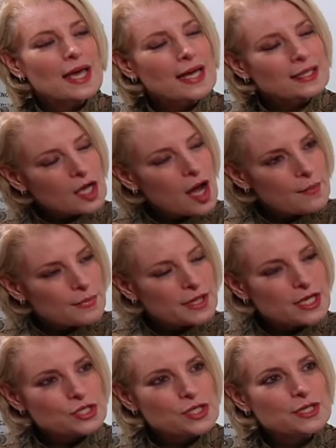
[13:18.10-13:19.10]
And
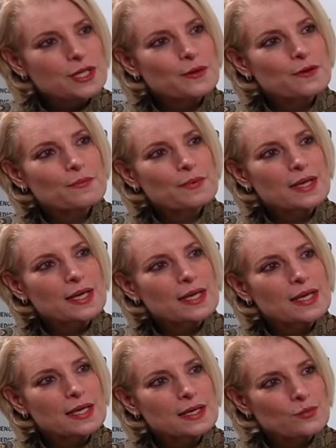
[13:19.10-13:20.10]
combination
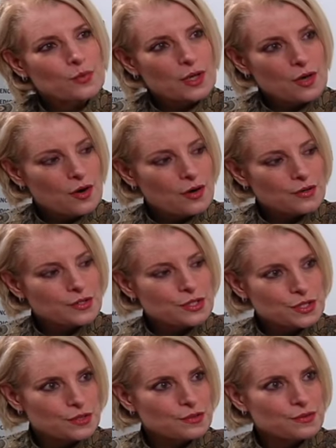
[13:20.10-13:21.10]
therapy in regards
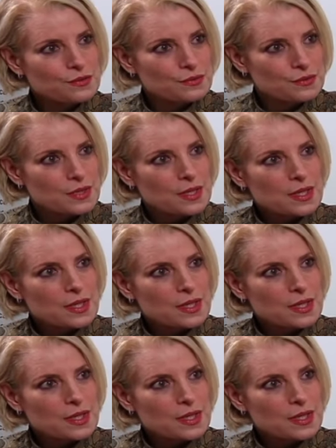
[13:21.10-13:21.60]
to